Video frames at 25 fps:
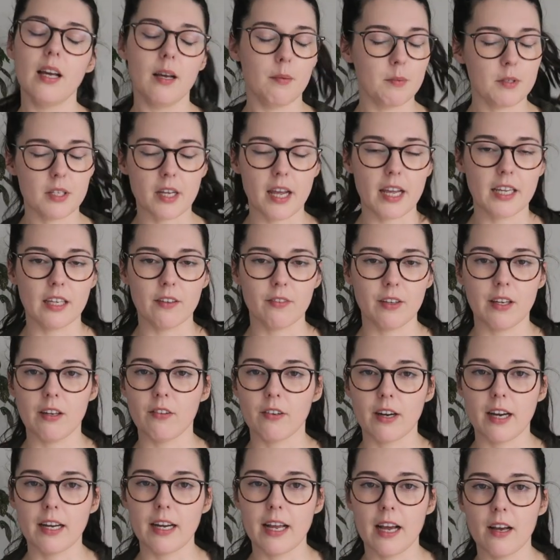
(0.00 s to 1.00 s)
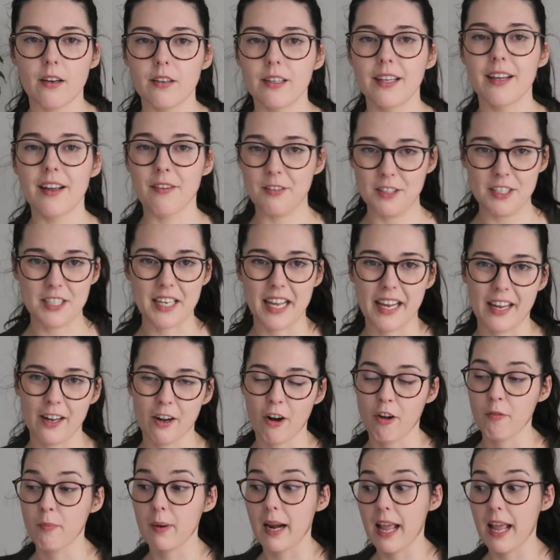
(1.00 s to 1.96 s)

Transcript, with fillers: I'm dying of heat right now, I have to take it off,